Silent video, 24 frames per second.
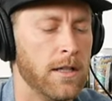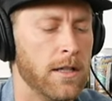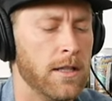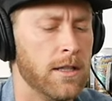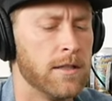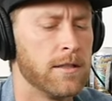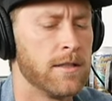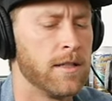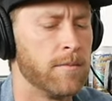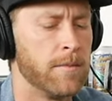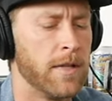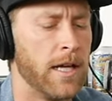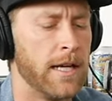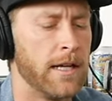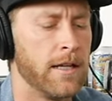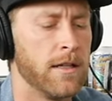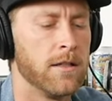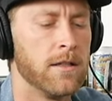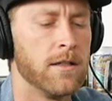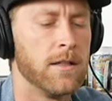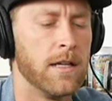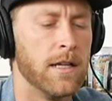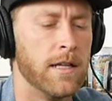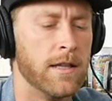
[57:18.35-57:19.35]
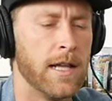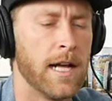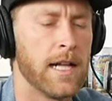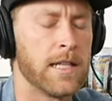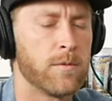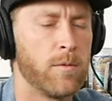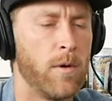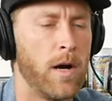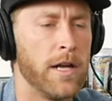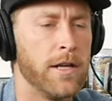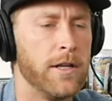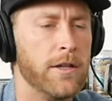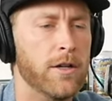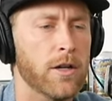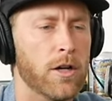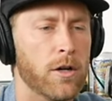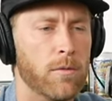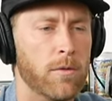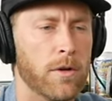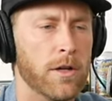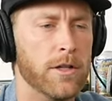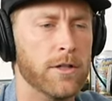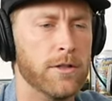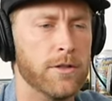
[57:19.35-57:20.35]
something like, and that's why you don't
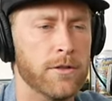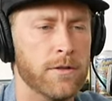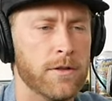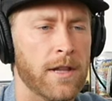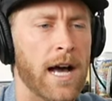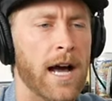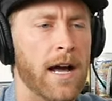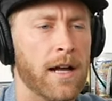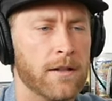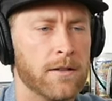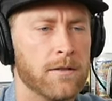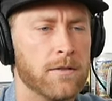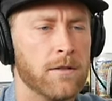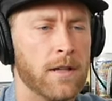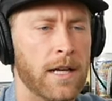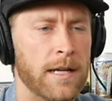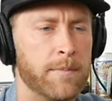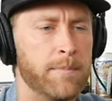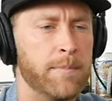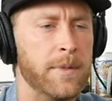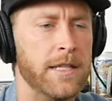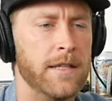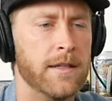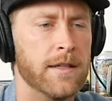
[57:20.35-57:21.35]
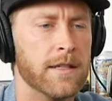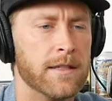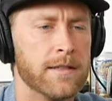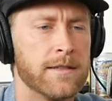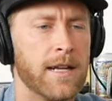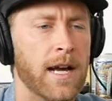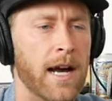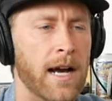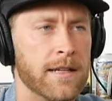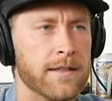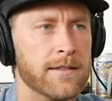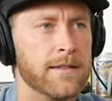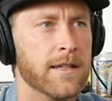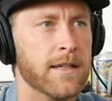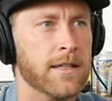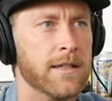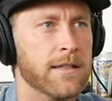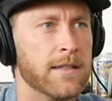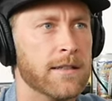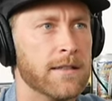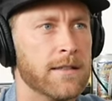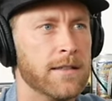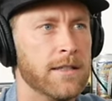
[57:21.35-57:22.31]
want to do that, like be this guy's son,